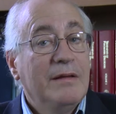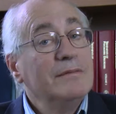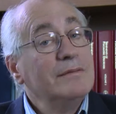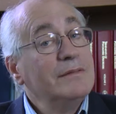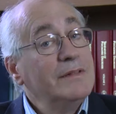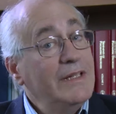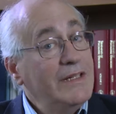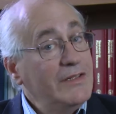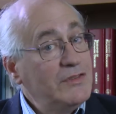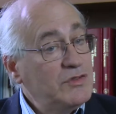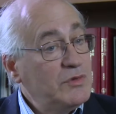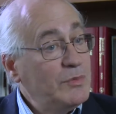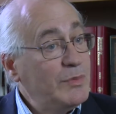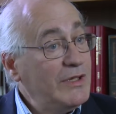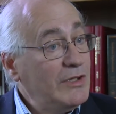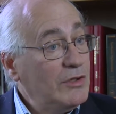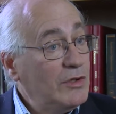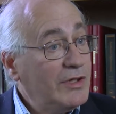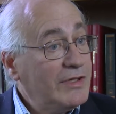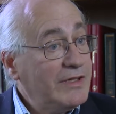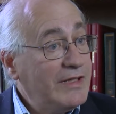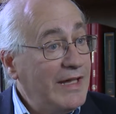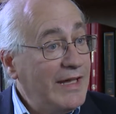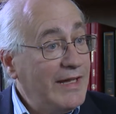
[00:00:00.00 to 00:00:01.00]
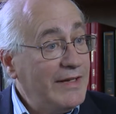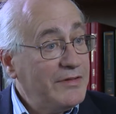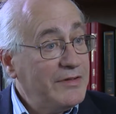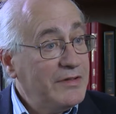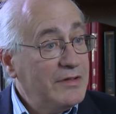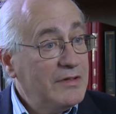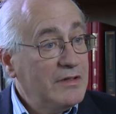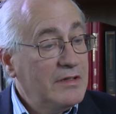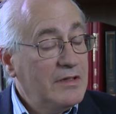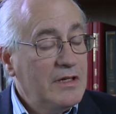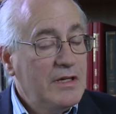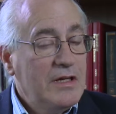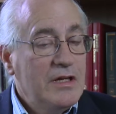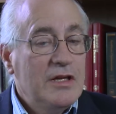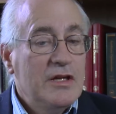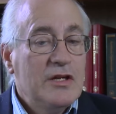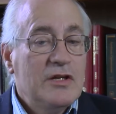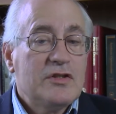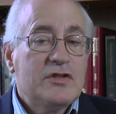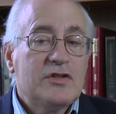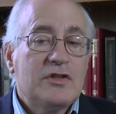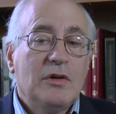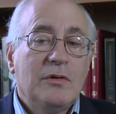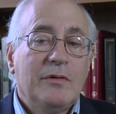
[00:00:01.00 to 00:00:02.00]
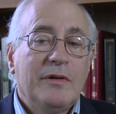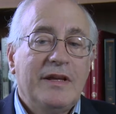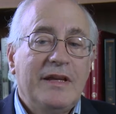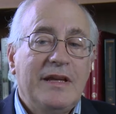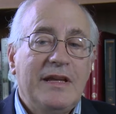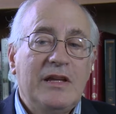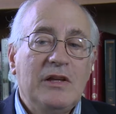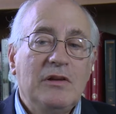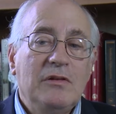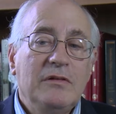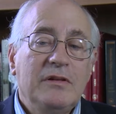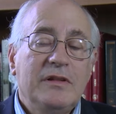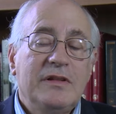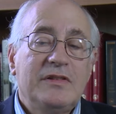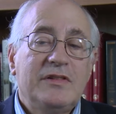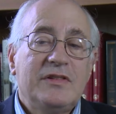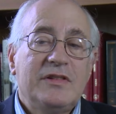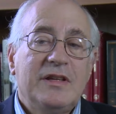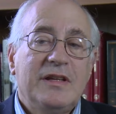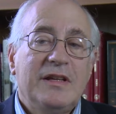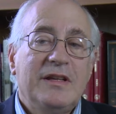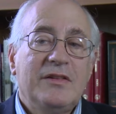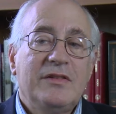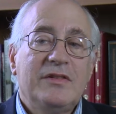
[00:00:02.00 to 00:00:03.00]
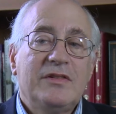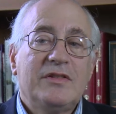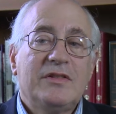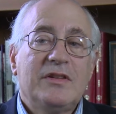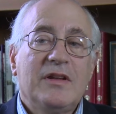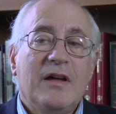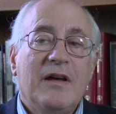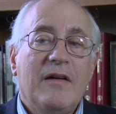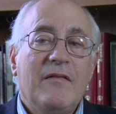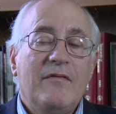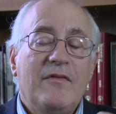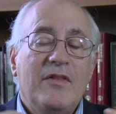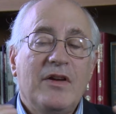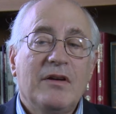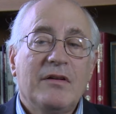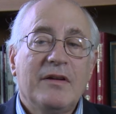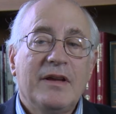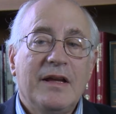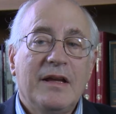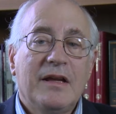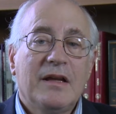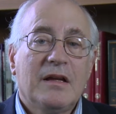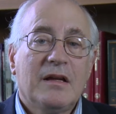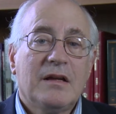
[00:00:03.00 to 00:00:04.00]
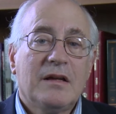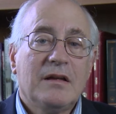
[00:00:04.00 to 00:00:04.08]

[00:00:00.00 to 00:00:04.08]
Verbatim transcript: It needs to be looked at. So illness is a very